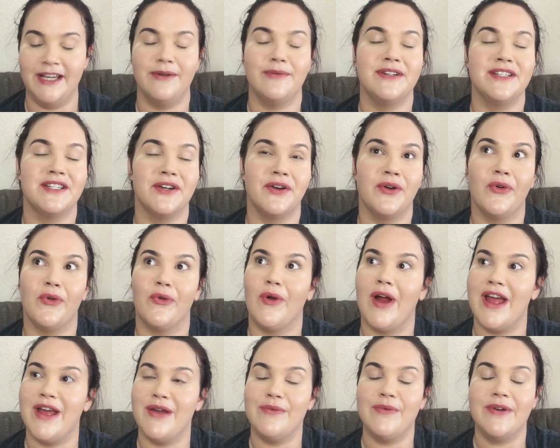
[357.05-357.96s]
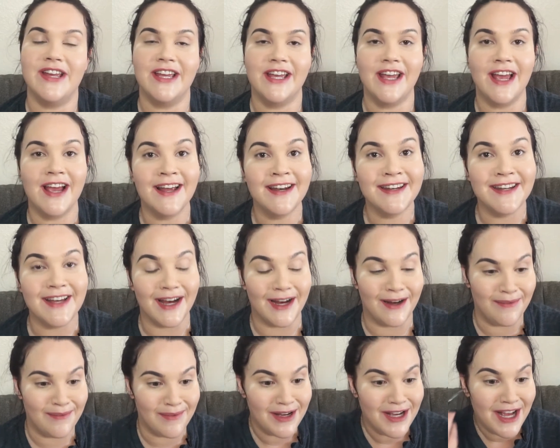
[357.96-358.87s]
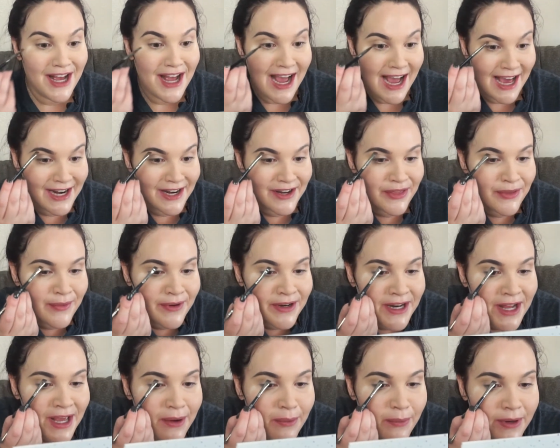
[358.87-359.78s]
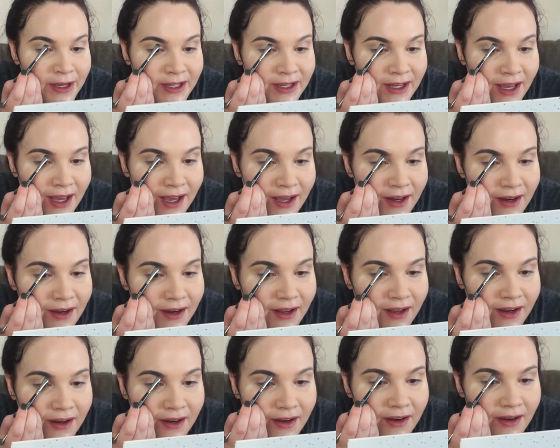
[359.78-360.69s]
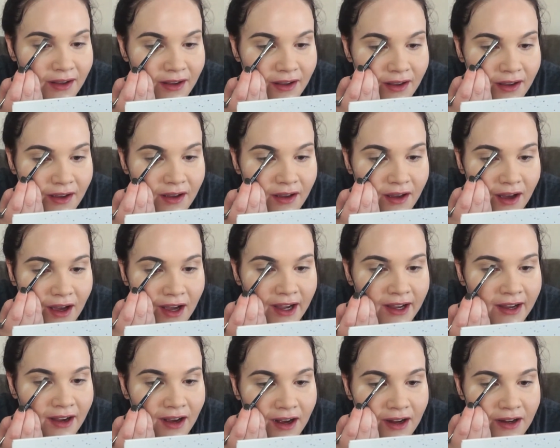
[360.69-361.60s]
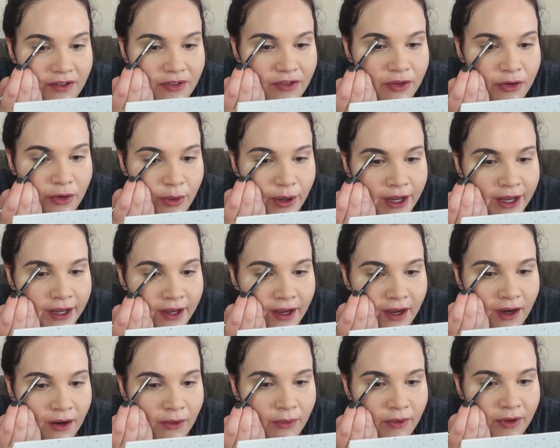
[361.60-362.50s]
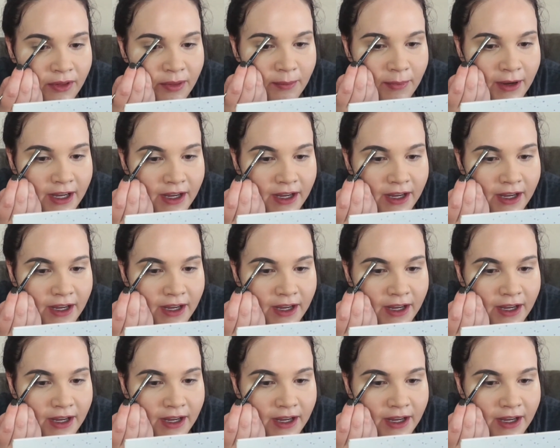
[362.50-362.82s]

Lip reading: It was a great weekend. I had a 3-day weekend and I got to hang out with my